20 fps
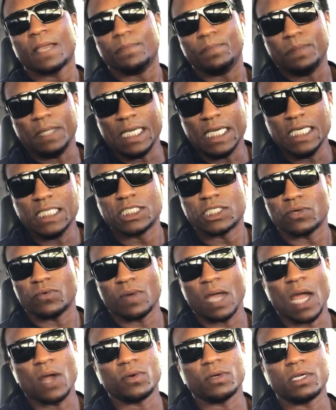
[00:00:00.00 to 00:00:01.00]
be
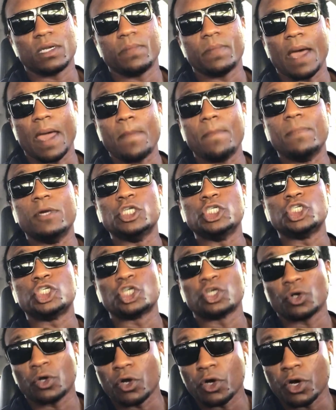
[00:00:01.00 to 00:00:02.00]
surrounded by
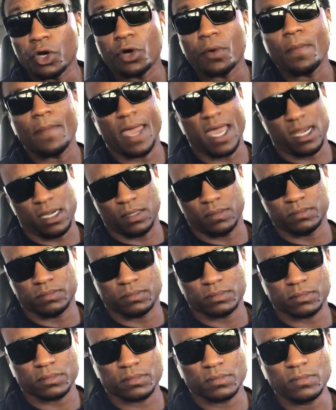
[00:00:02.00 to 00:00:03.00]
mature men
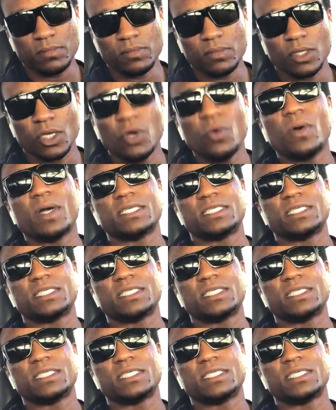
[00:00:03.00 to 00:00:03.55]
who are